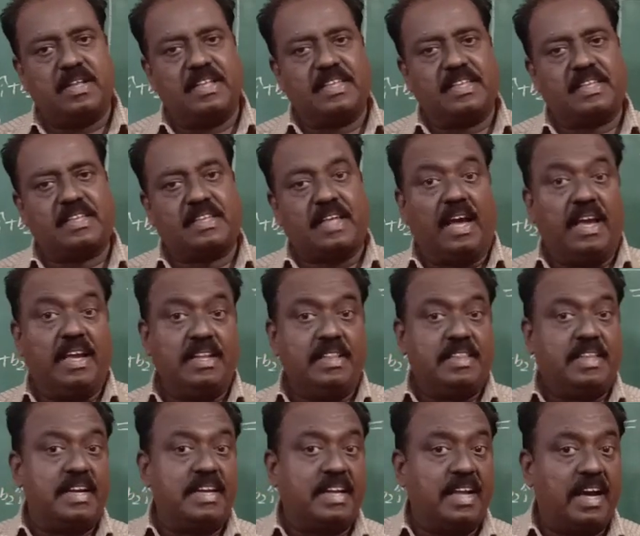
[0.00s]
sin
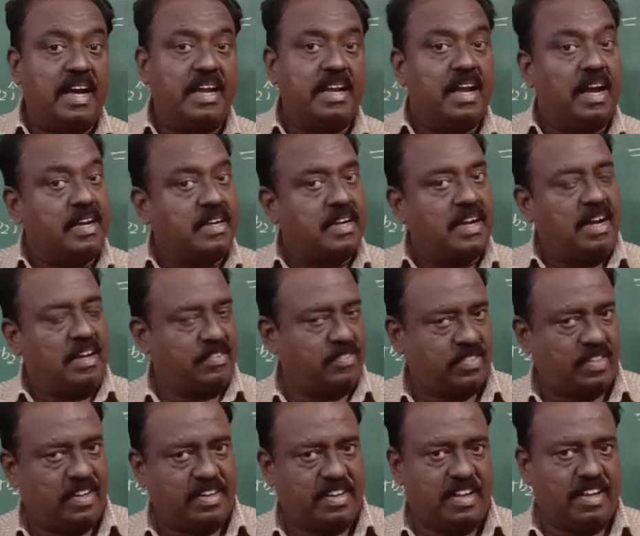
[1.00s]
theta, not cos
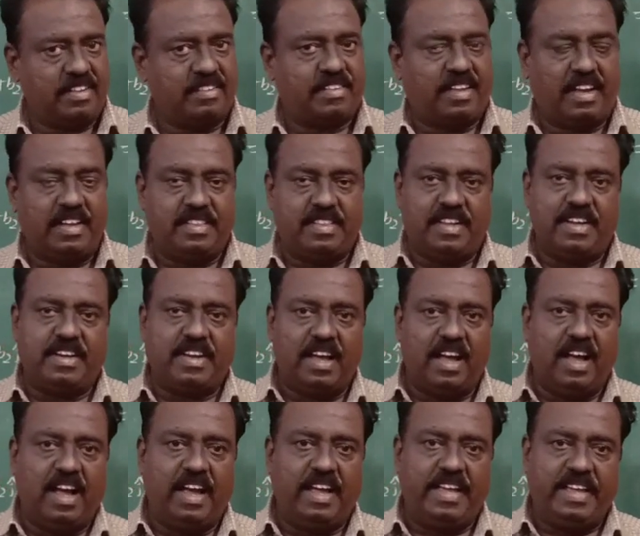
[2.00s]
theta. Sin
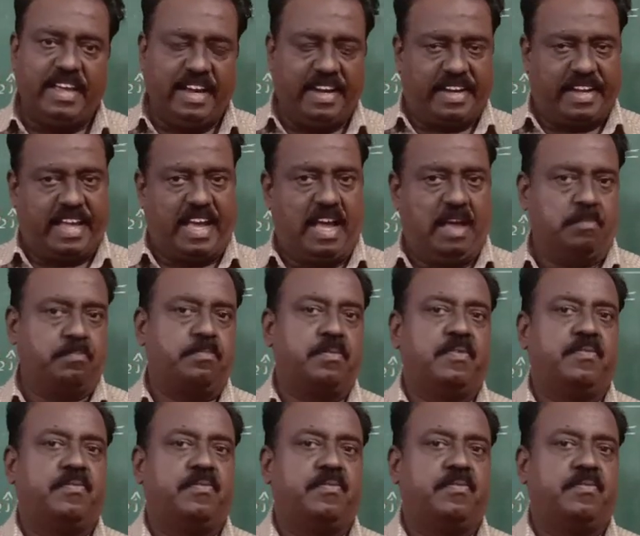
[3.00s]
theta, n cap.